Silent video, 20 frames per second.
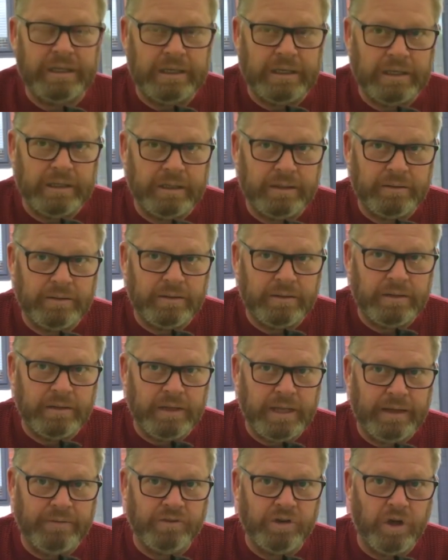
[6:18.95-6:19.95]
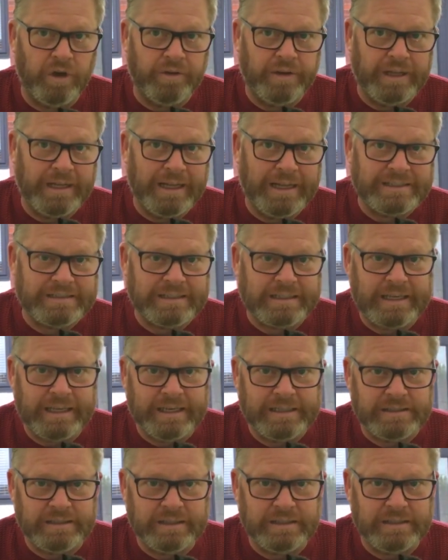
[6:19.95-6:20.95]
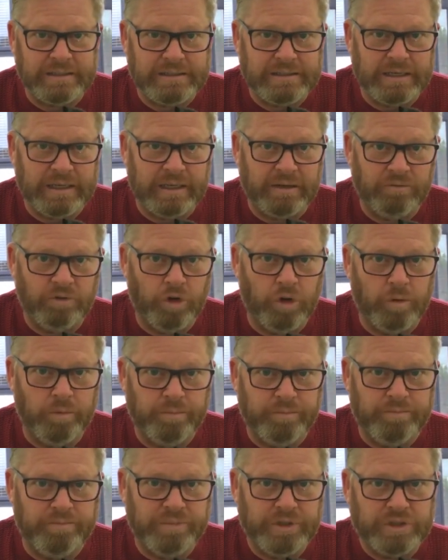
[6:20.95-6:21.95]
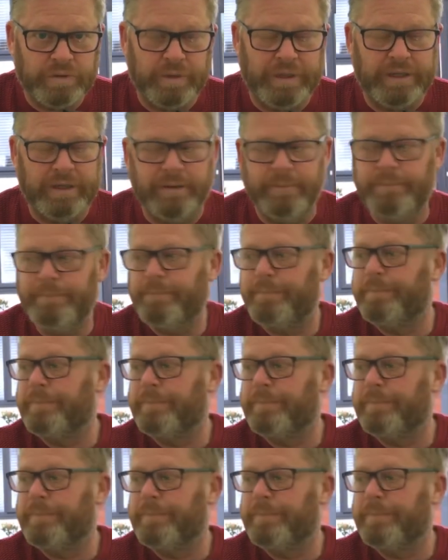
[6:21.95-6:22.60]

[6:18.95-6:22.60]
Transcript: they haven't got the elasticated rope between them.